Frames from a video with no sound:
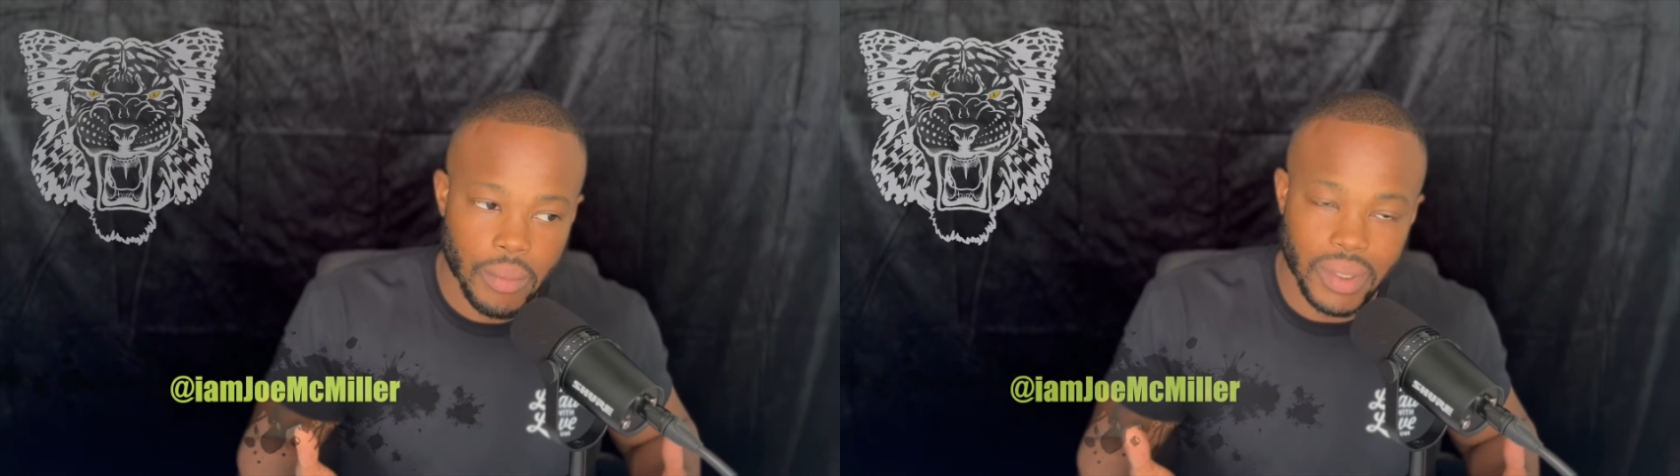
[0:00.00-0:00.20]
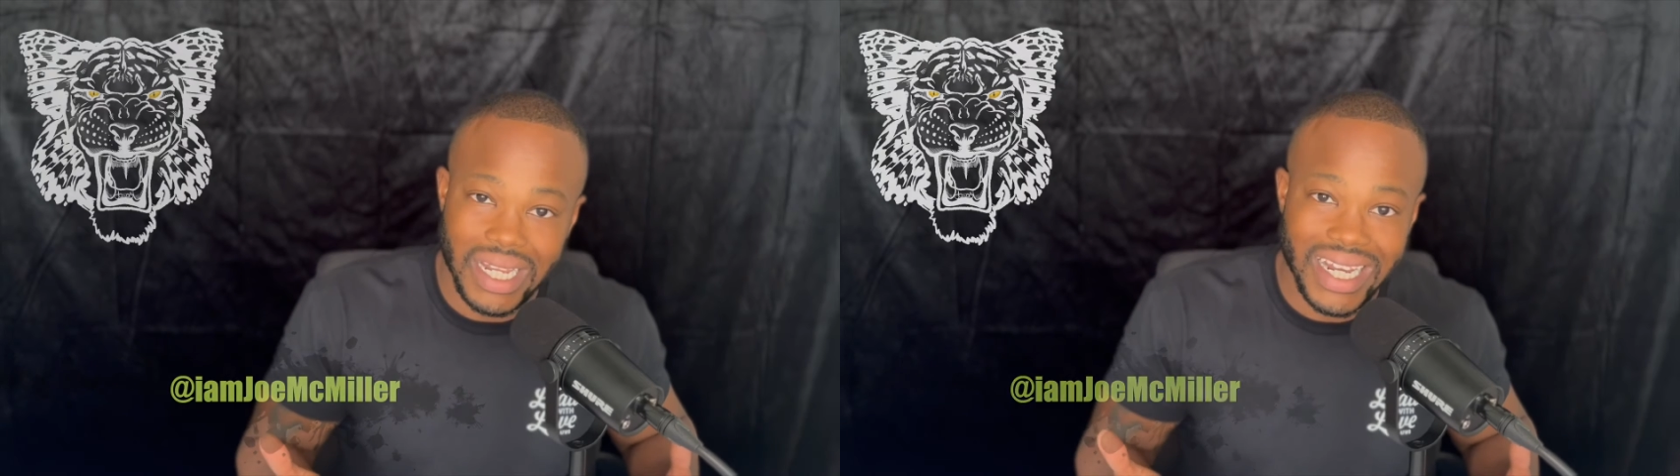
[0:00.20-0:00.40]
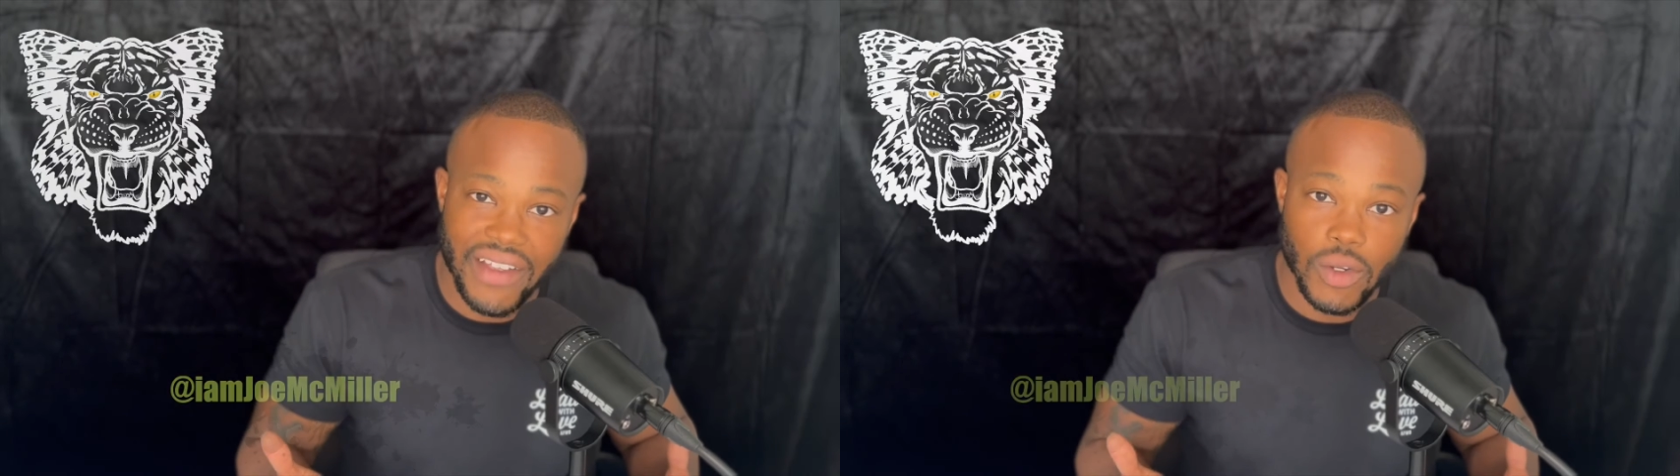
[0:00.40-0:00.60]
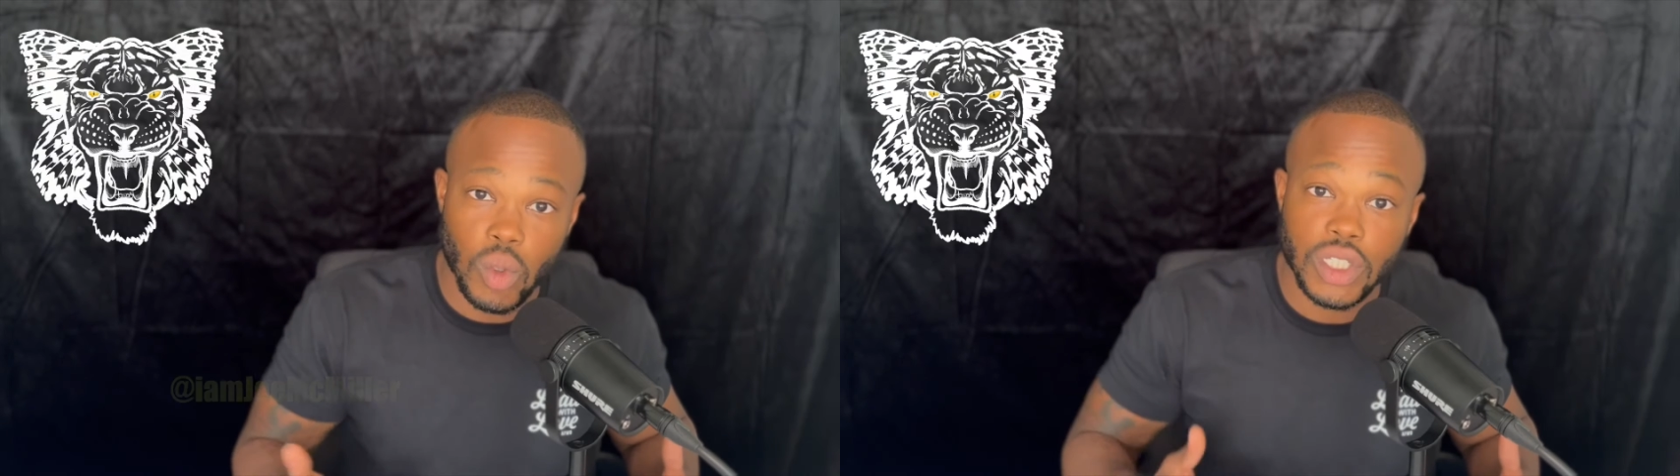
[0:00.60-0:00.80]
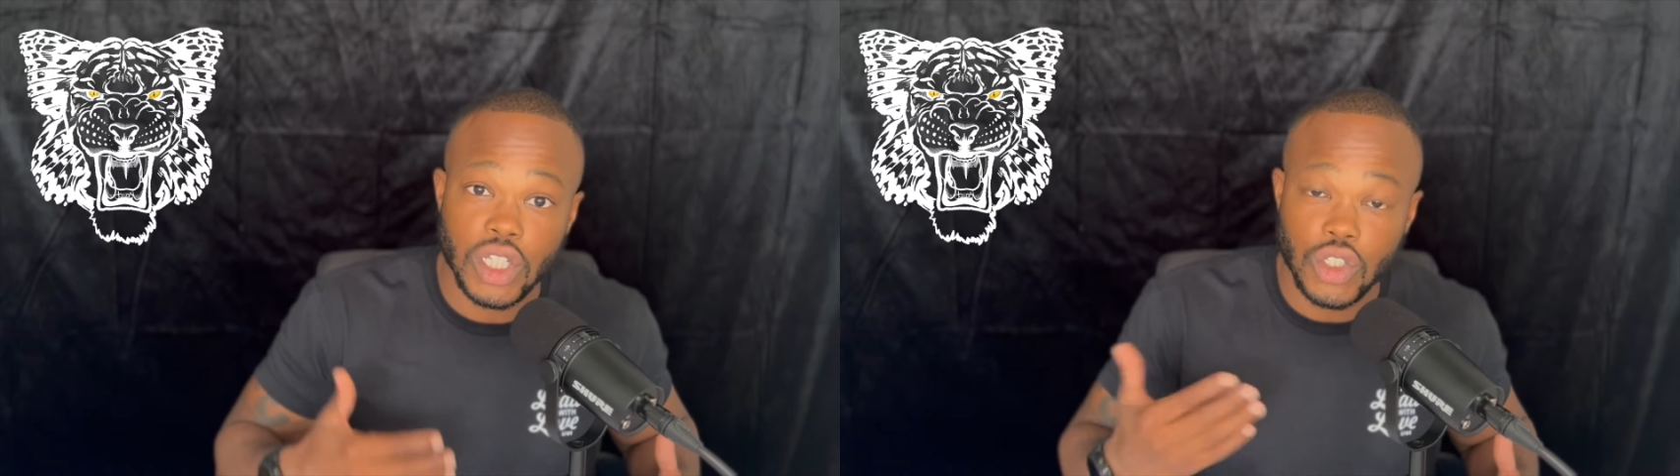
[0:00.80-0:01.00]
but not
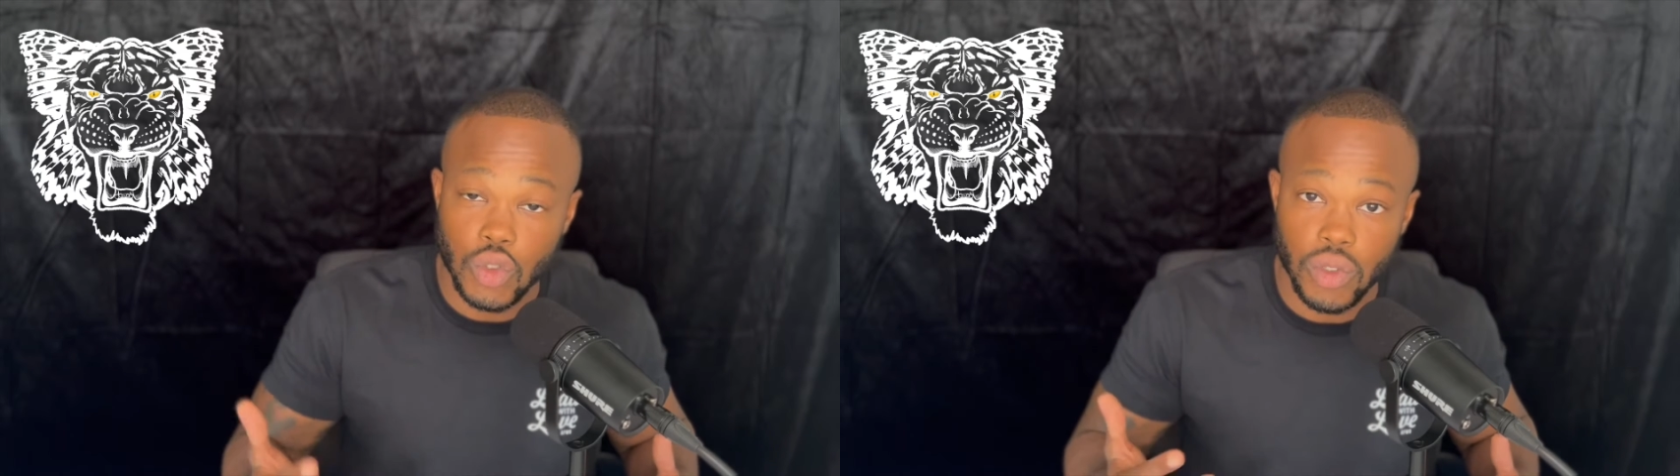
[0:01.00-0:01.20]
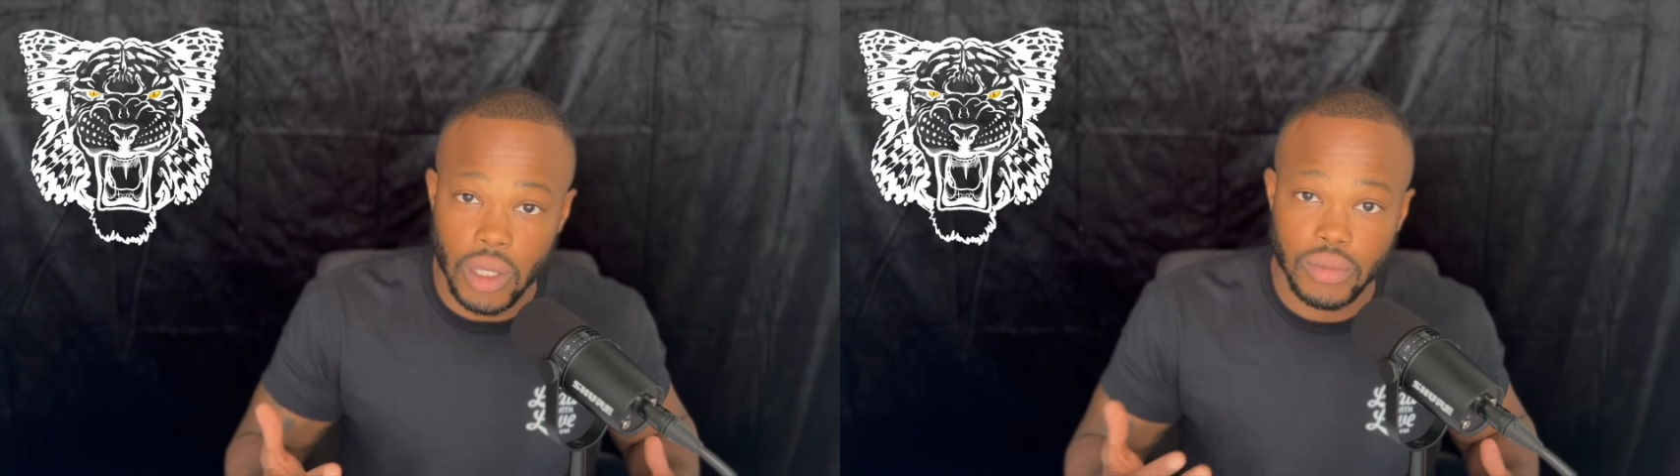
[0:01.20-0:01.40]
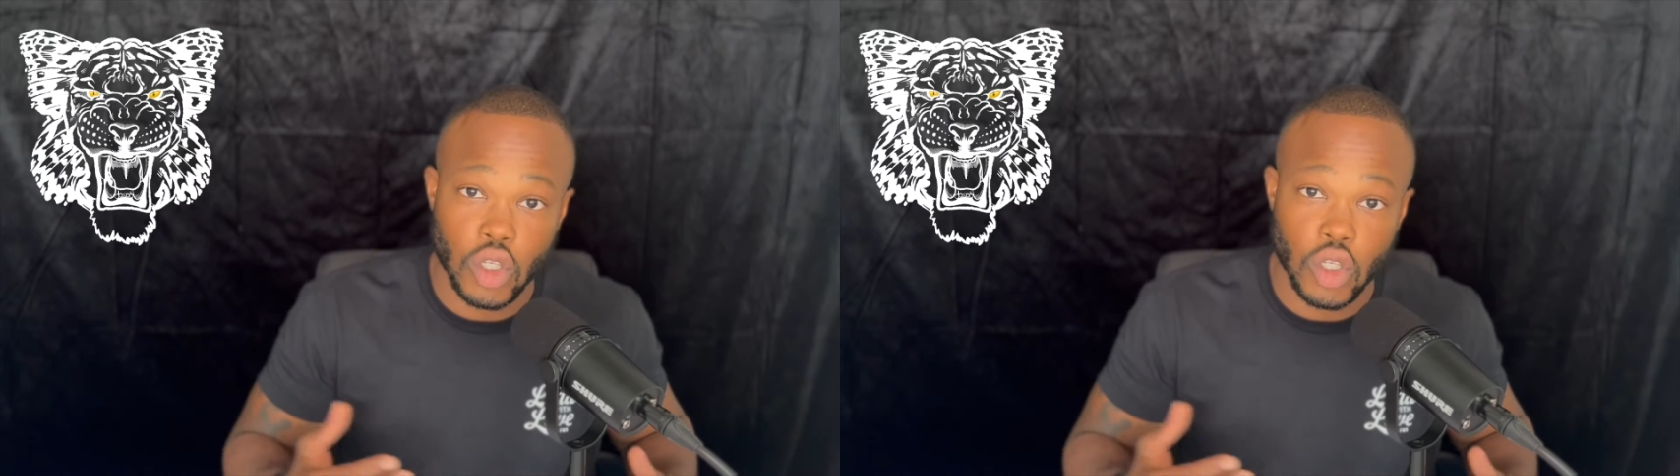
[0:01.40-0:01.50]
everyone can do them.